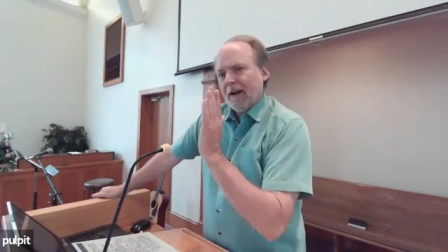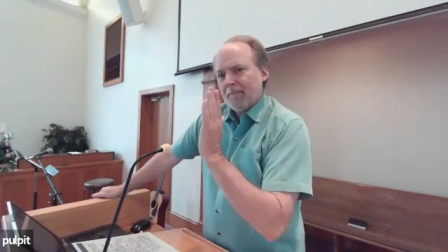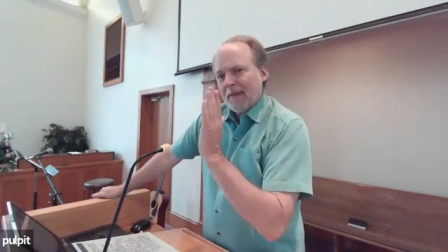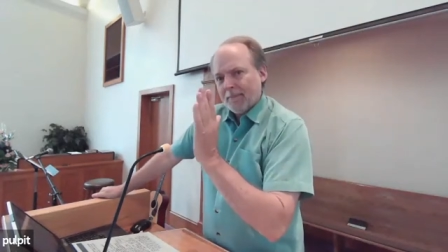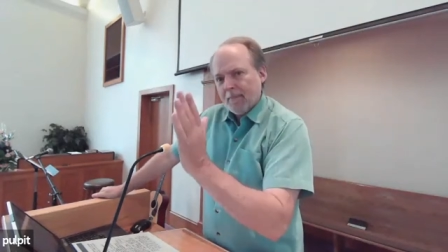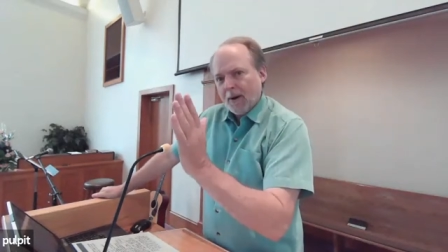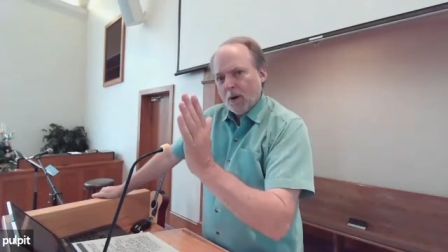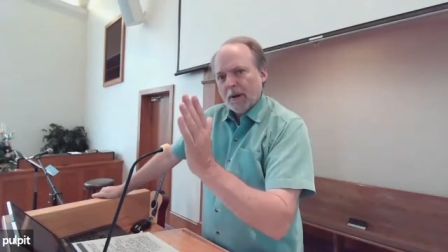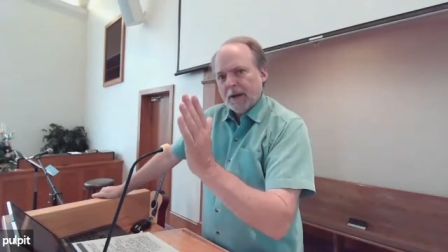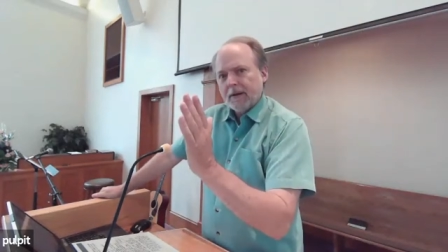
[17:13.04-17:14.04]
And
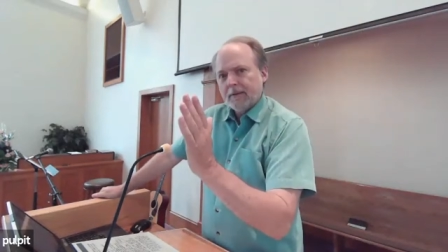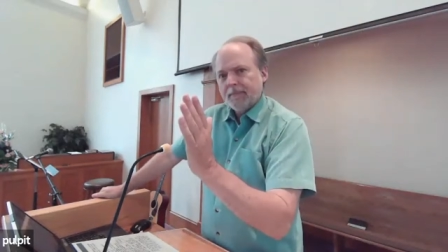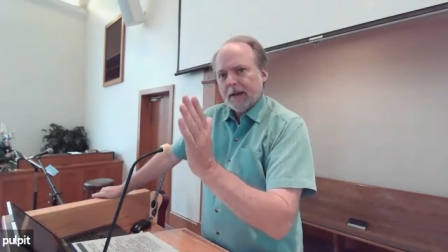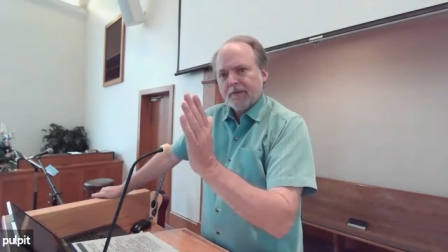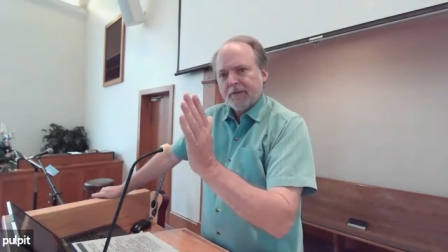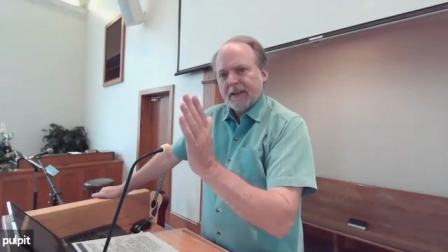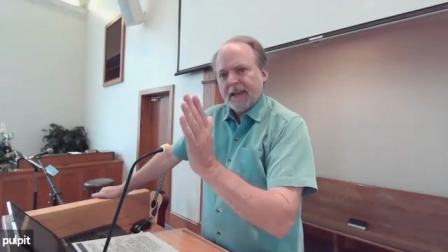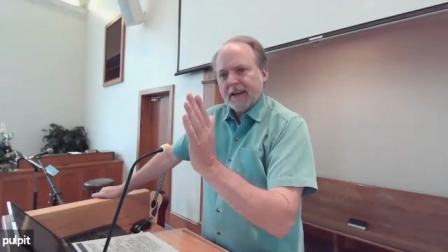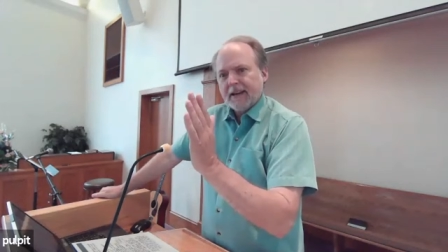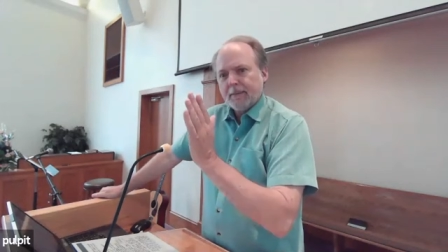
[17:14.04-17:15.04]
from that moment
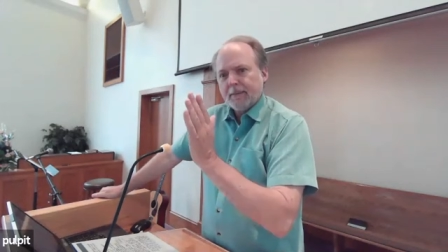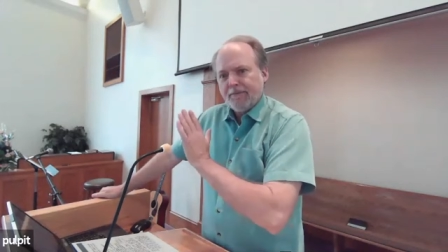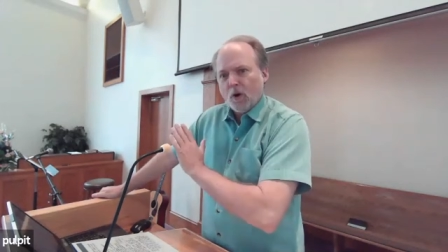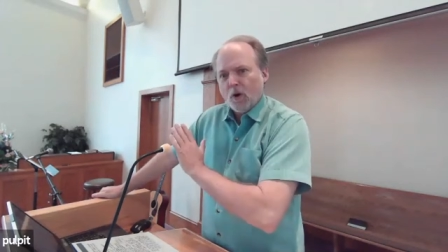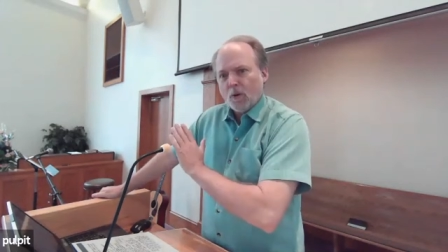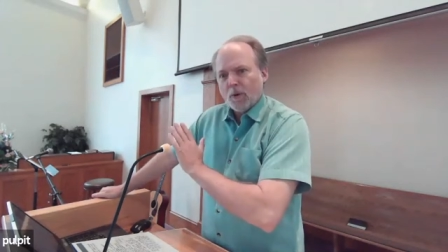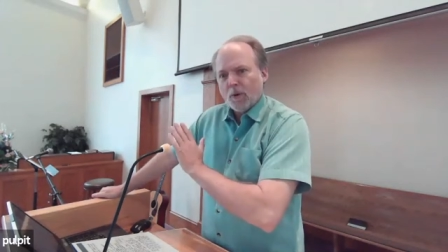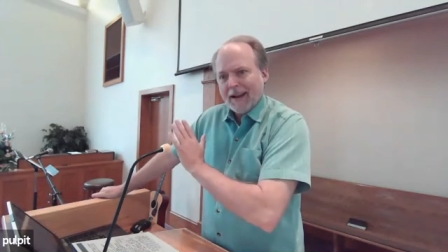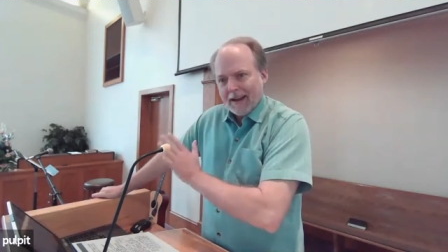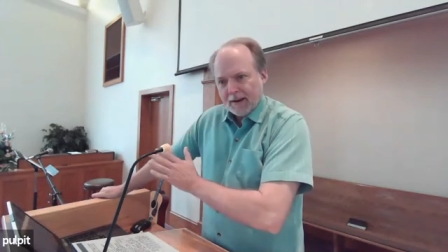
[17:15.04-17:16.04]
of the
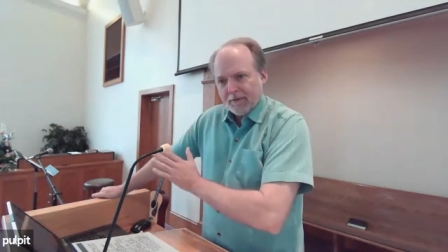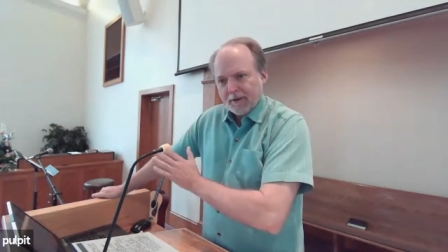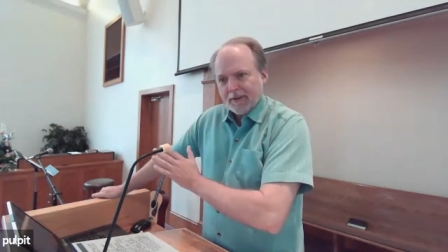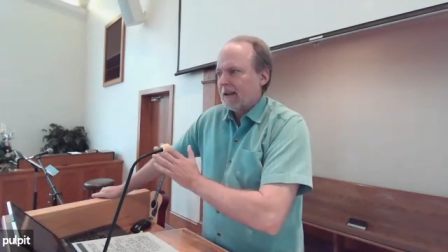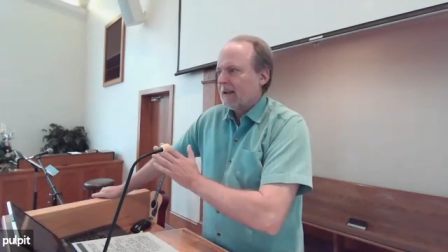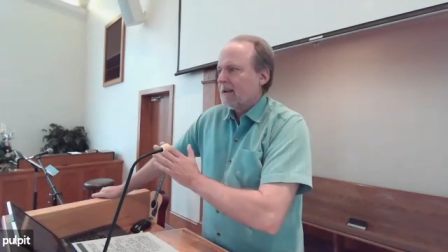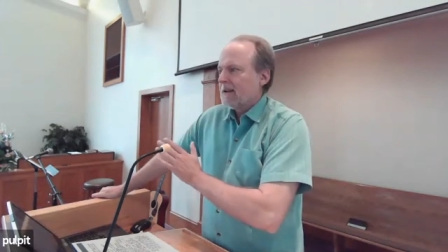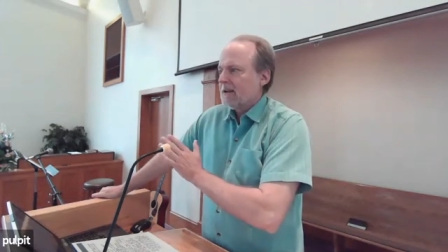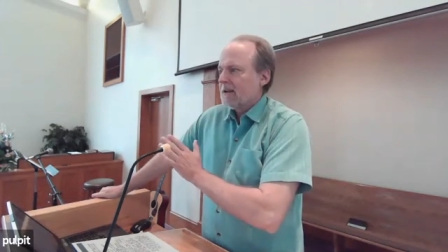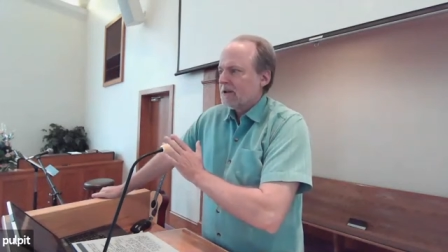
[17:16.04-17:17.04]
kingdom forward,
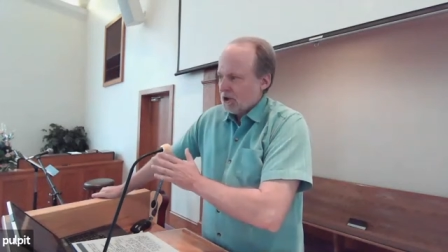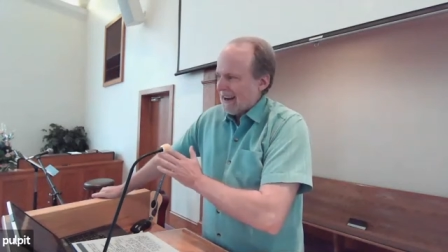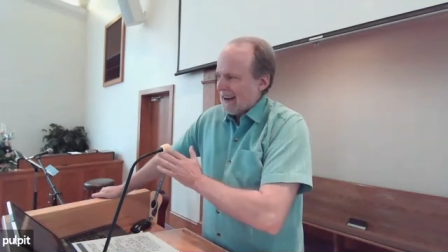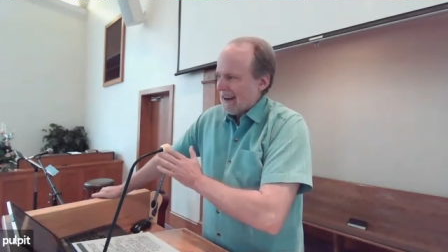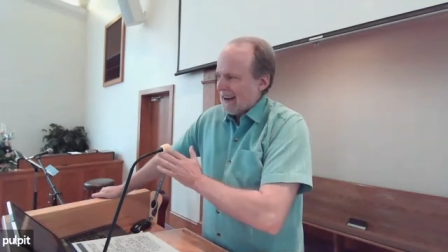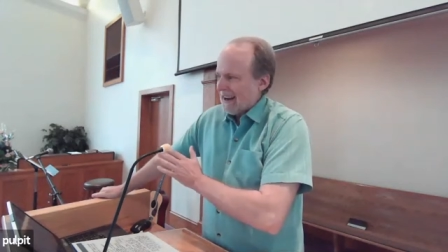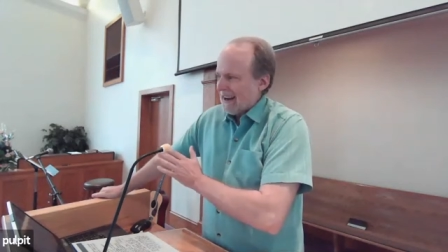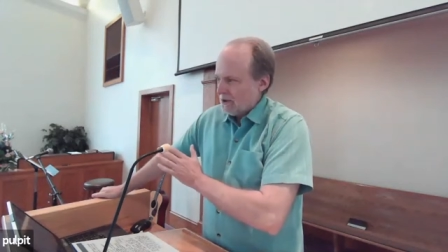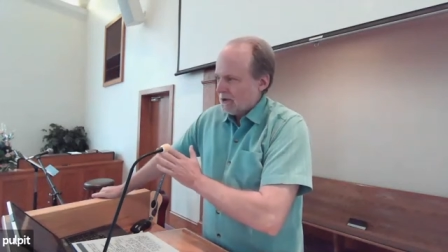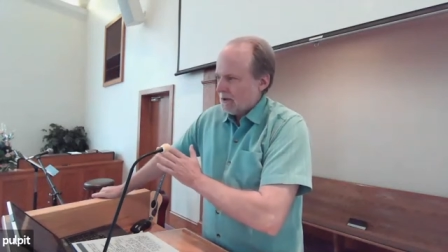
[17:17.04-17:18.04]
everything
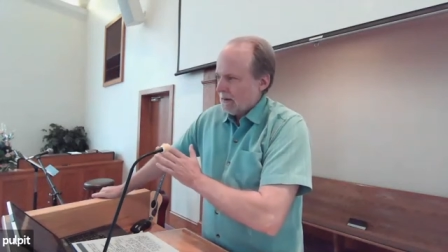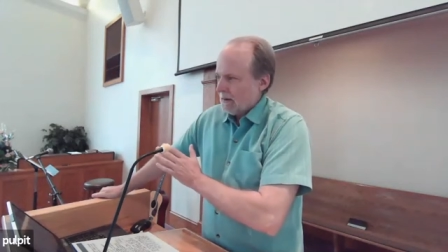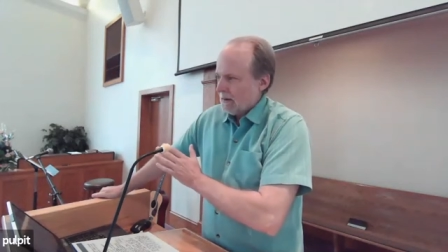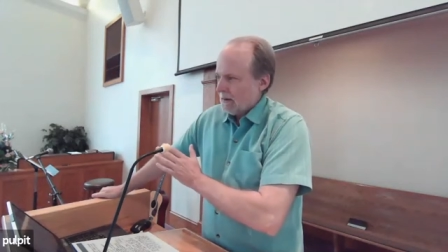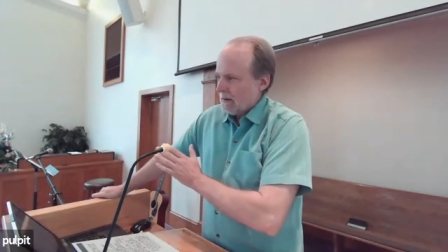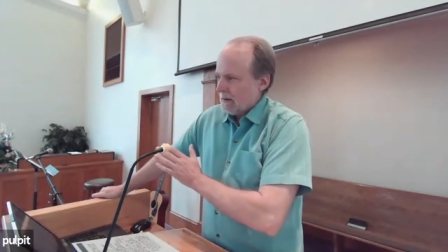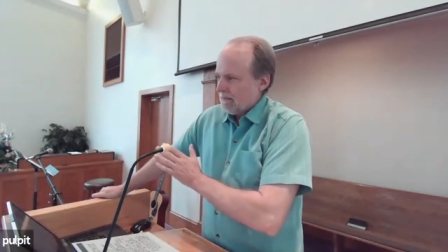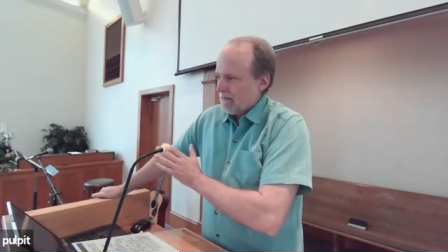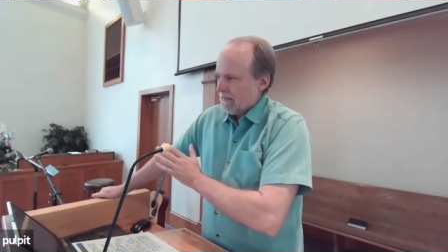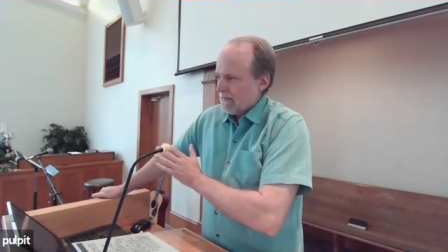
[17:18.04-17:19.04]
changed.
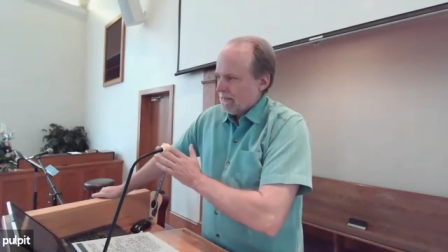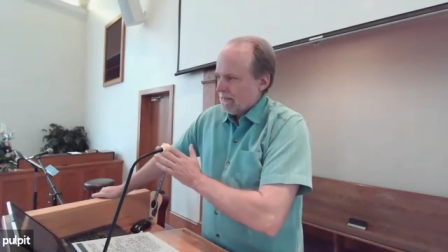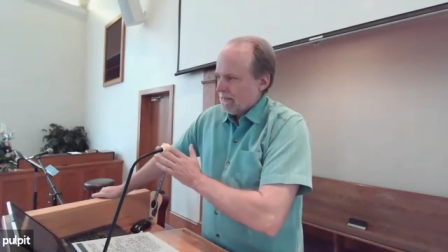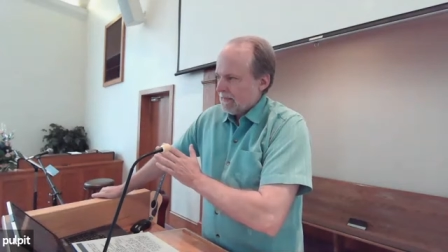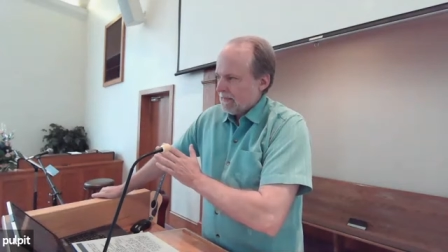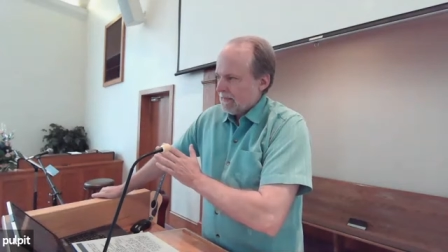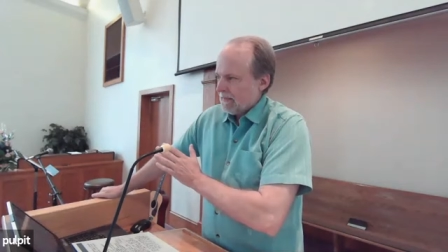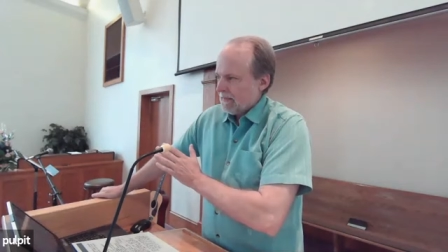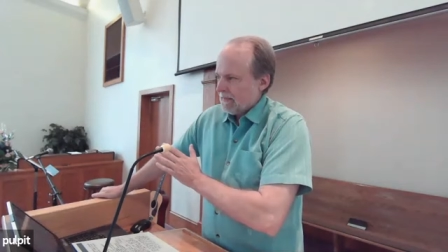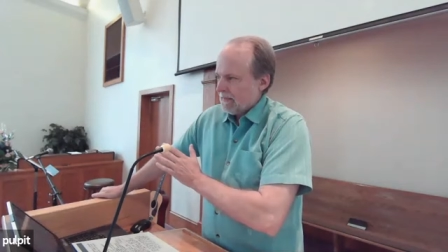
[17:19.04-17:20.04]
And I'm,
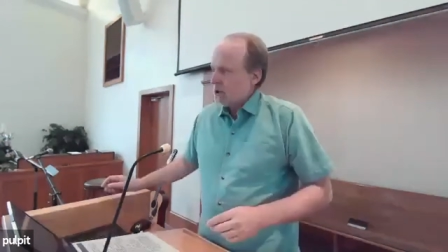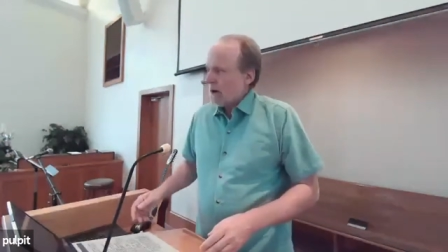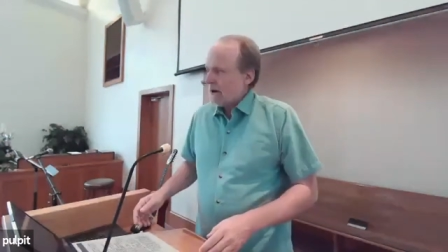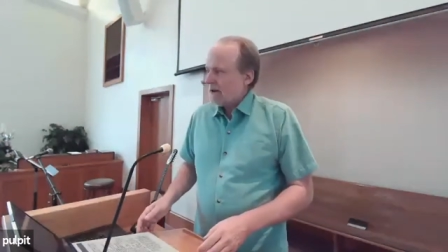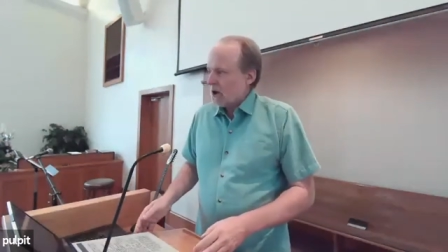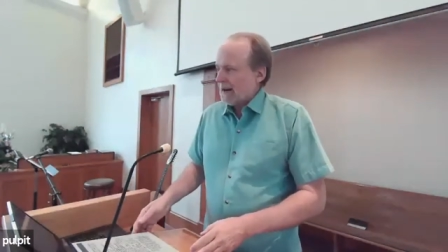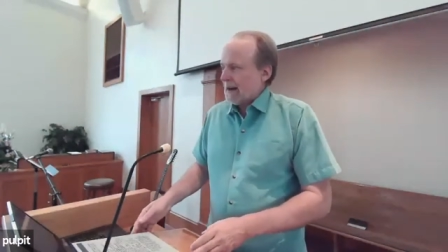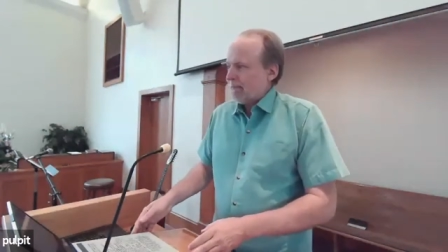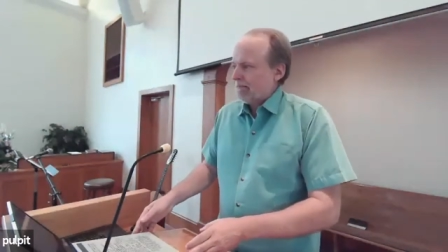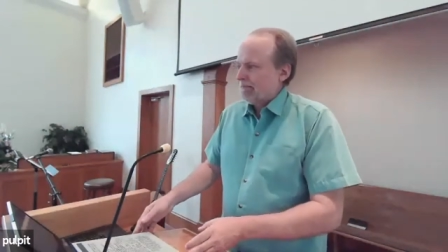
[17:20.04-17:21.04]
I'm just going to
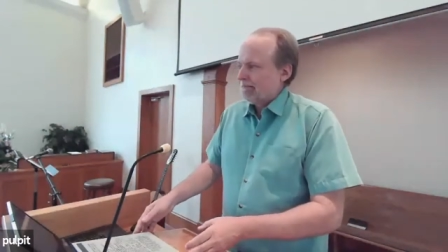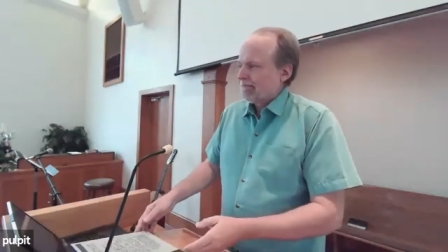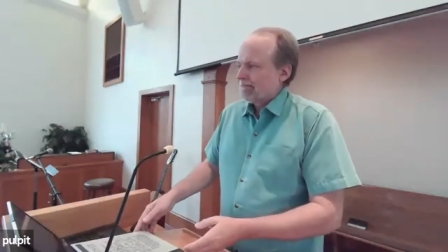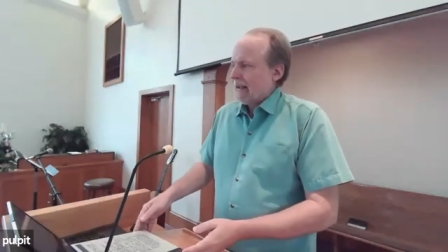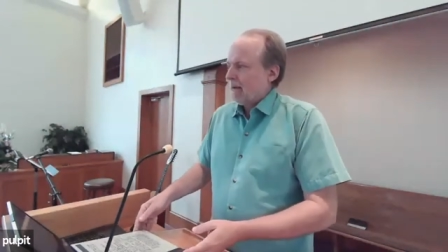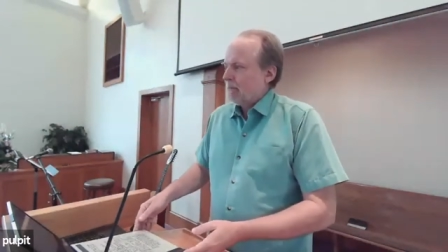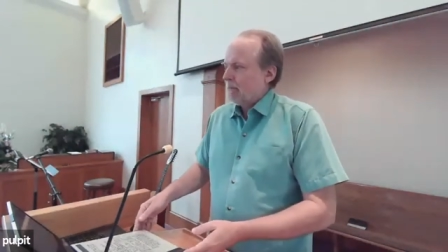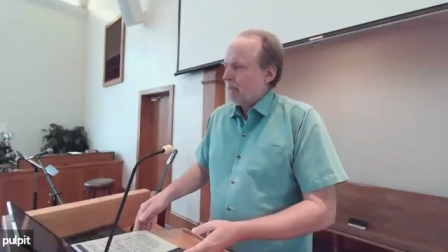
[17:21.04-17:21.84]
short circuit it.